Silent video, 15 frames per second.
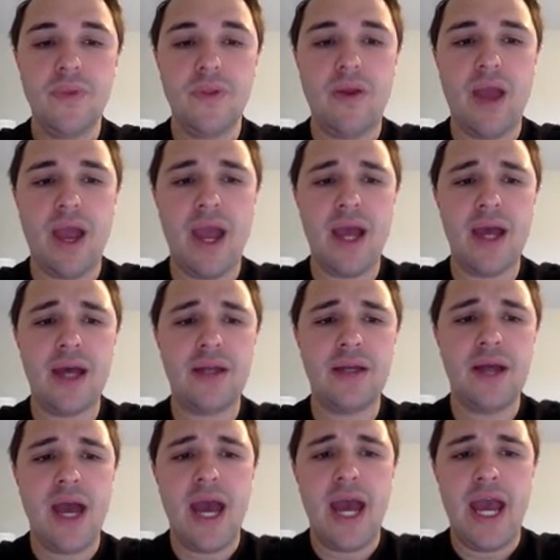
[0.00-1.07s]
And
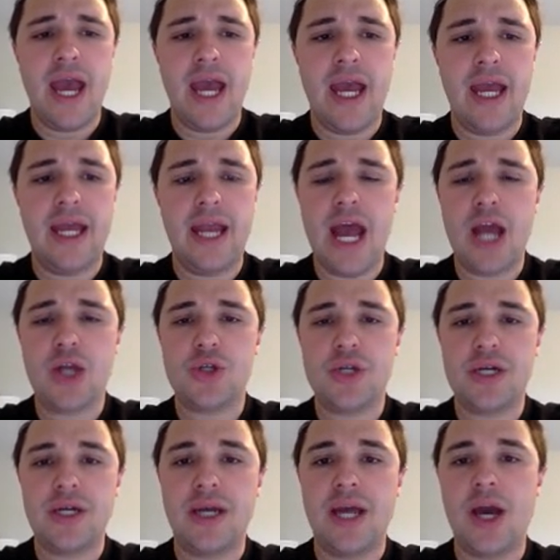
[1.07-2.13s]
it
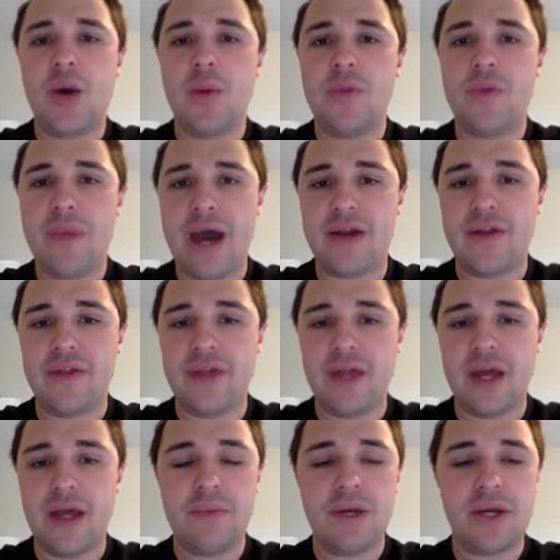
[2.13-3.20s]
actually helped them out in the
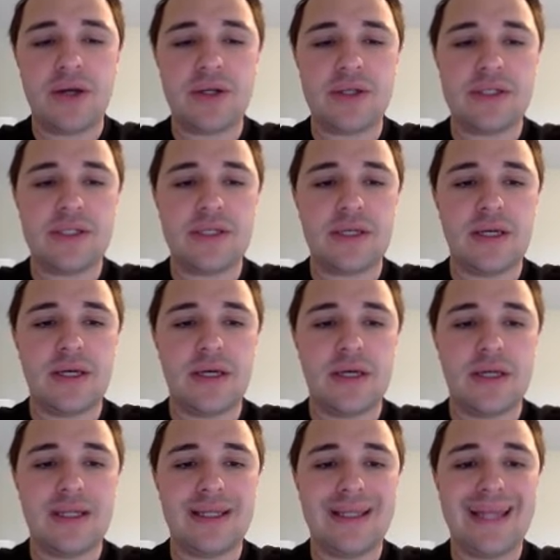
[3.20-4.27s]
end because
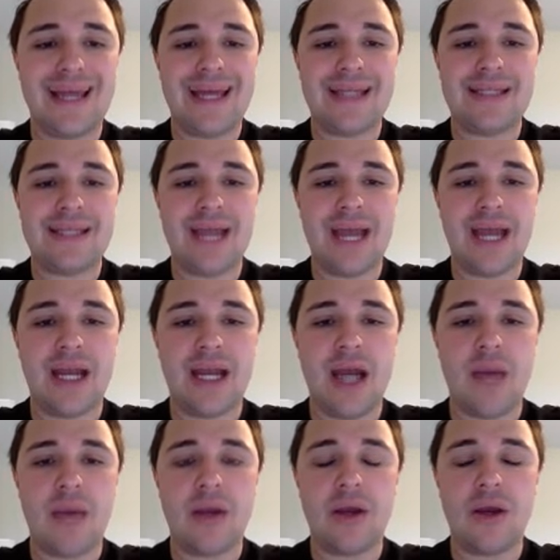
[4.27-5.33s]
it led to
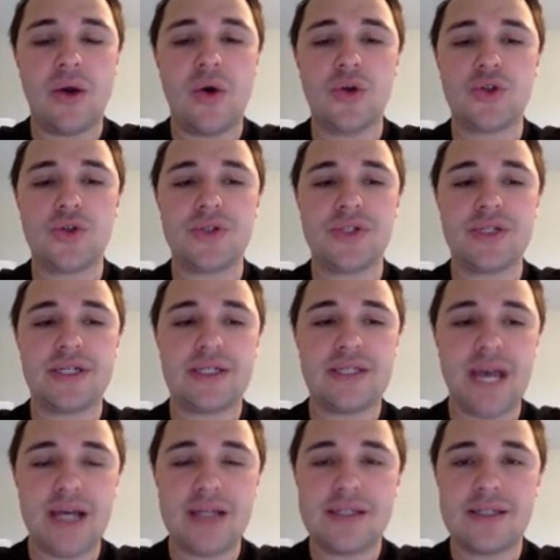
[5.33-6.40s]
economic and cultural
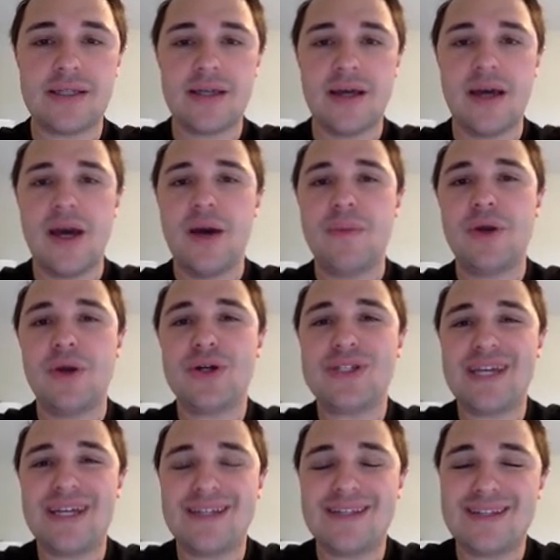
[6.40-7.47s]
success because
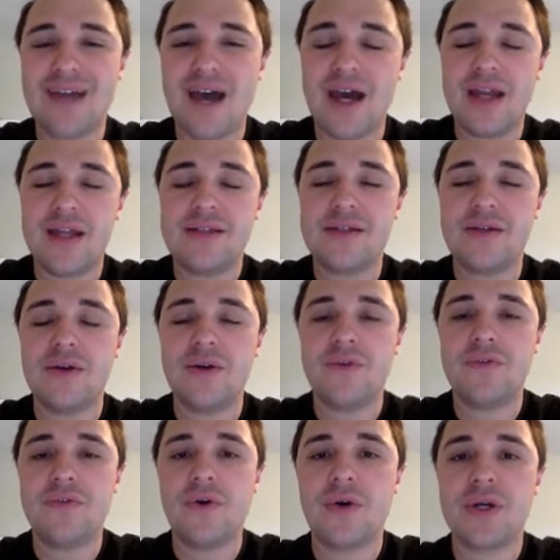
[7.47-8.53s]
they decided to
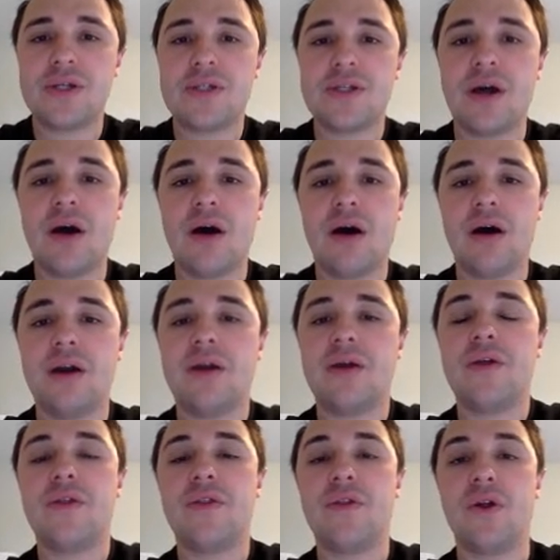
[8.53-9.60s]
focus on
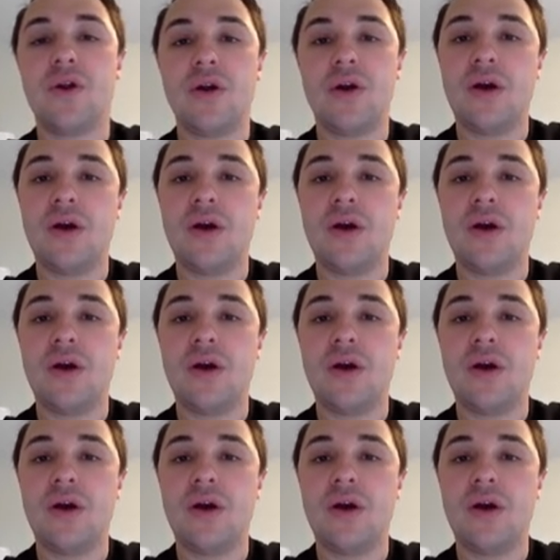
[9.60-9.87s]
their